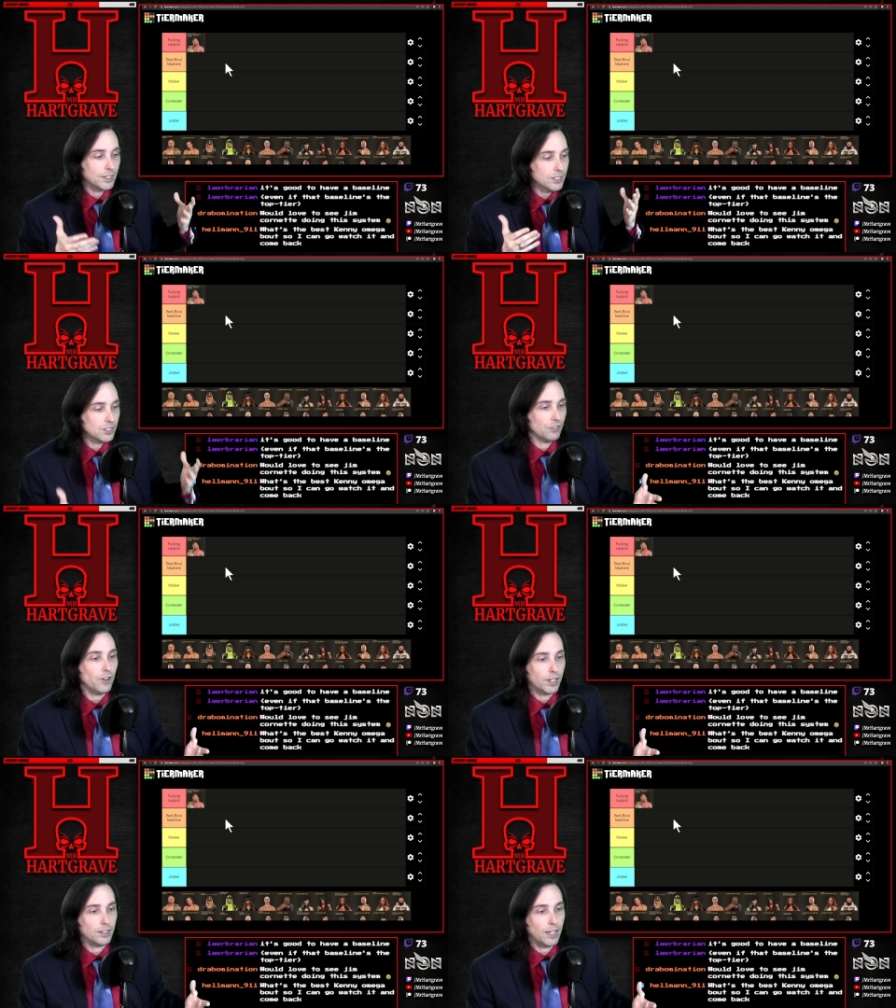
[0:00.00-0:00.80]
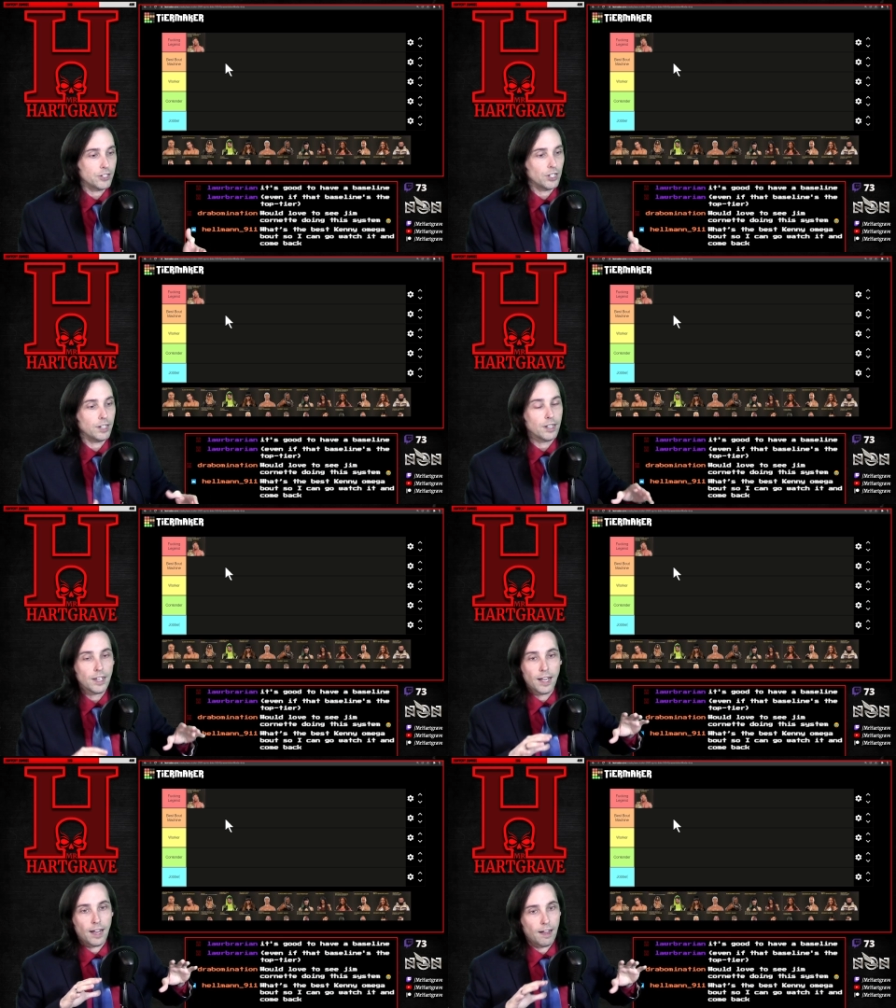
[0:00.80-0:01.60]
is a fucking legend.
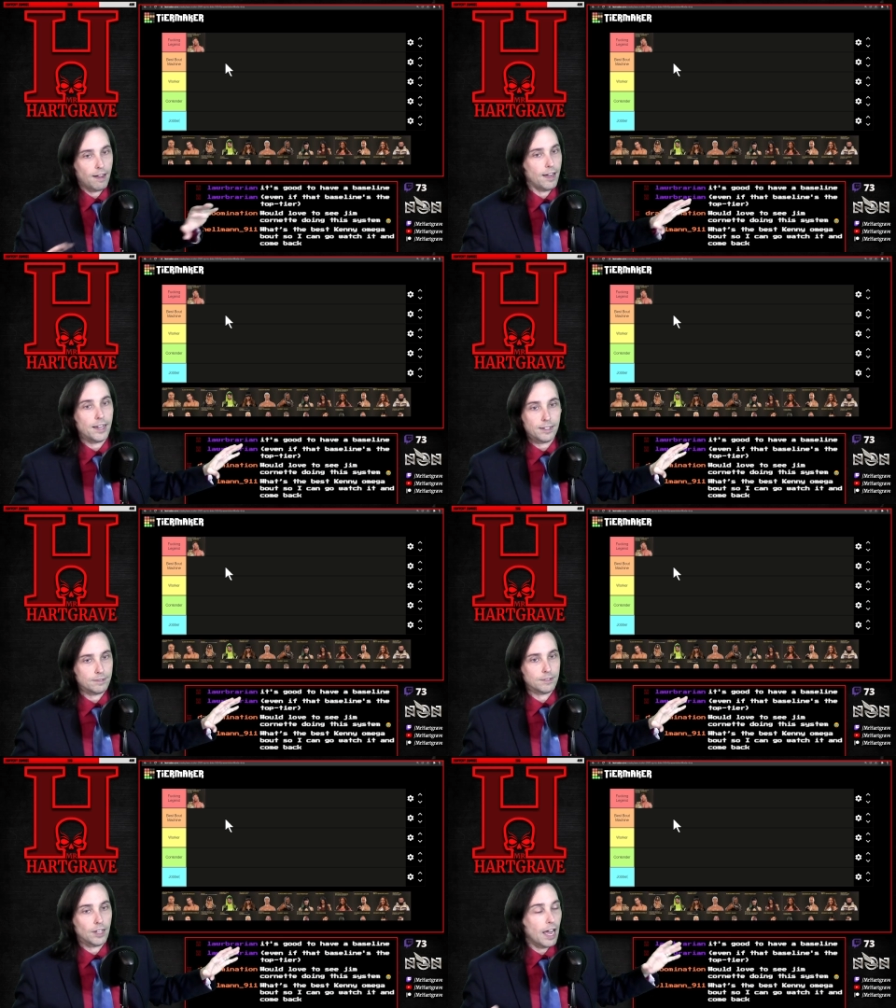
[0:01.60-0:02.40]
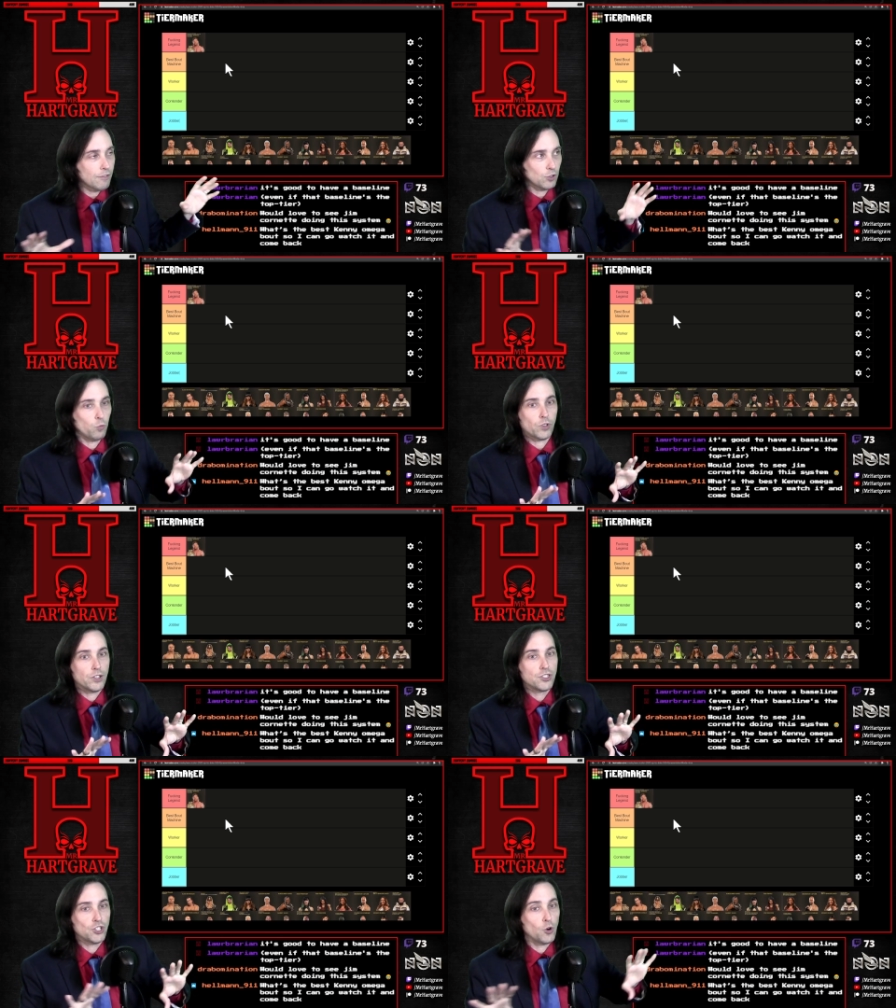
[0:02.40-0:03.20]
I have to
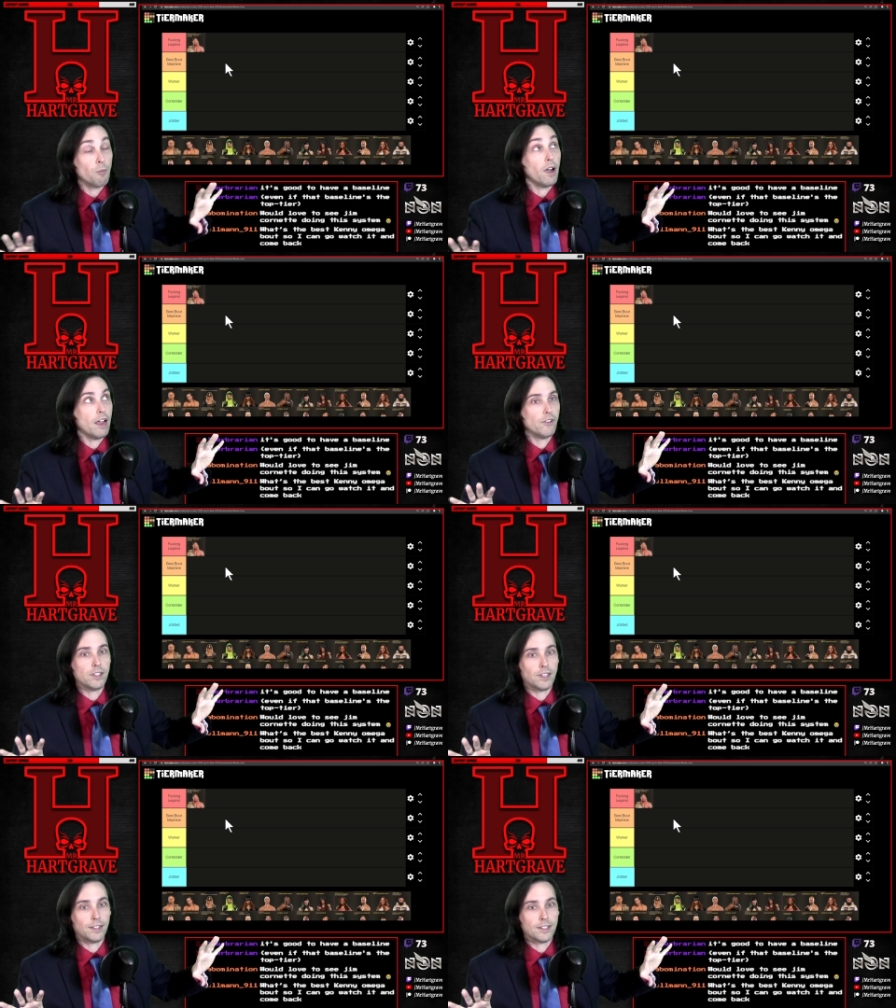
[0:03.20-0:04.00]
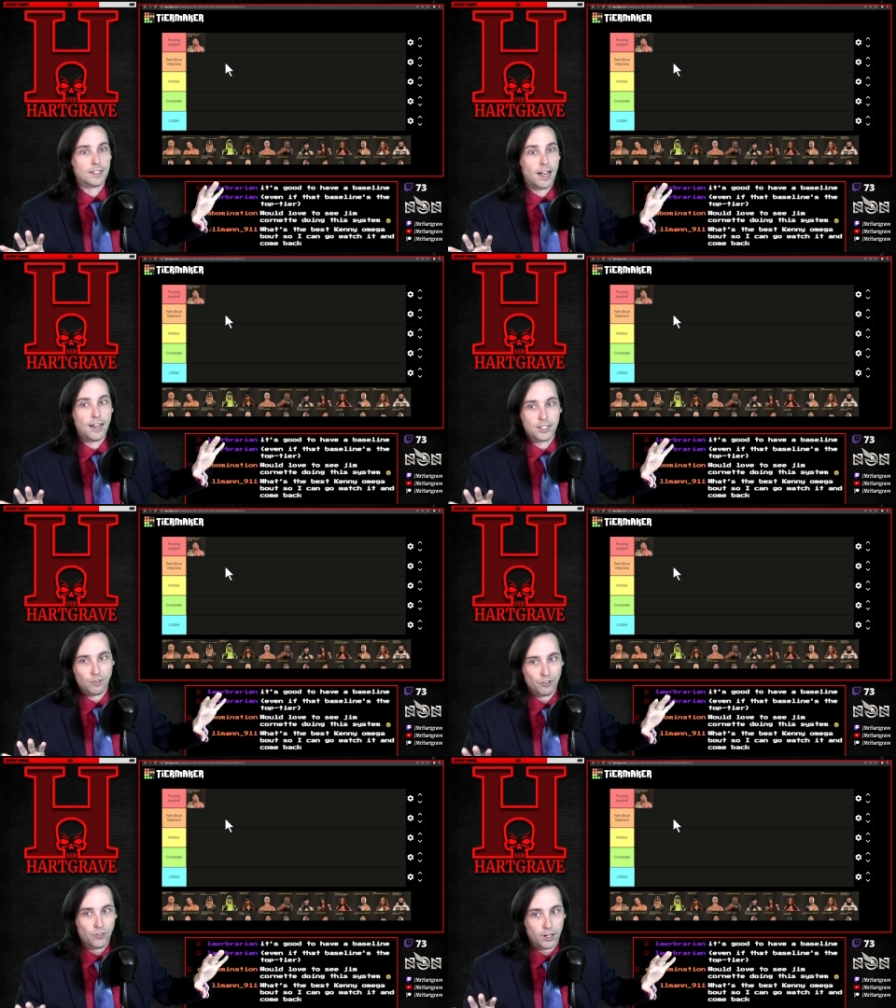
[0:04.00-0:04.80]
consume everything this guy's
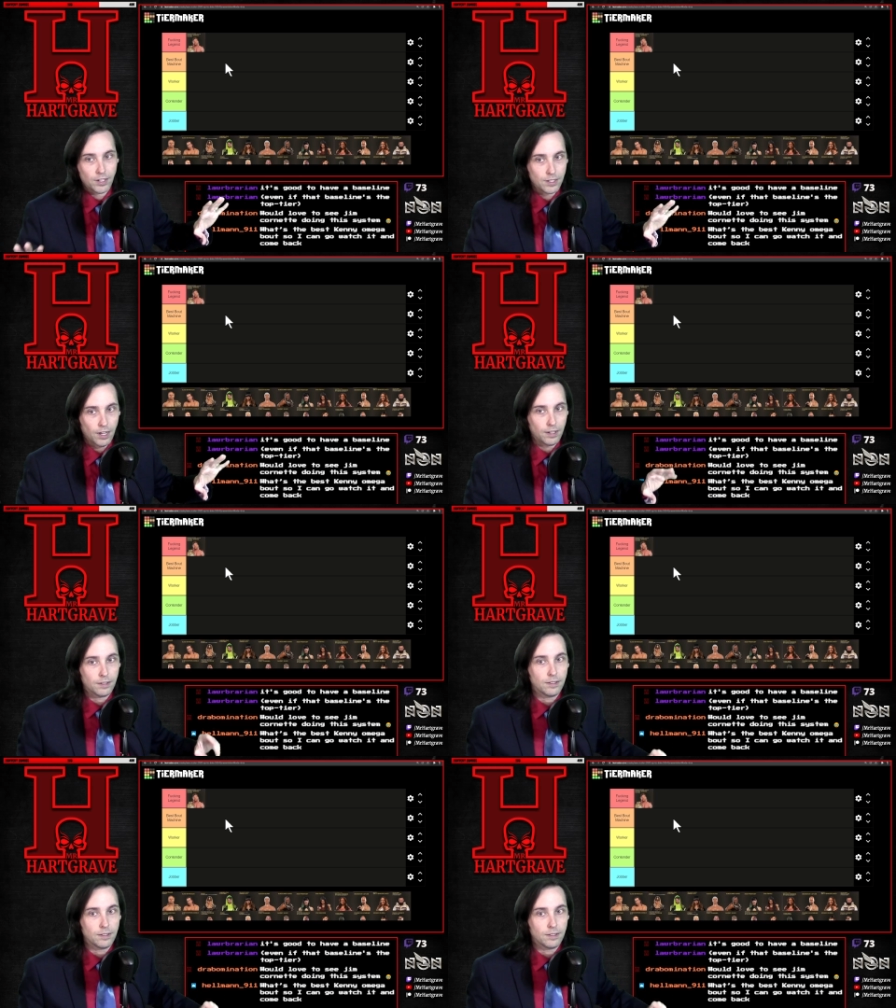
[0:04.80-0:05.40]
ever fucking done.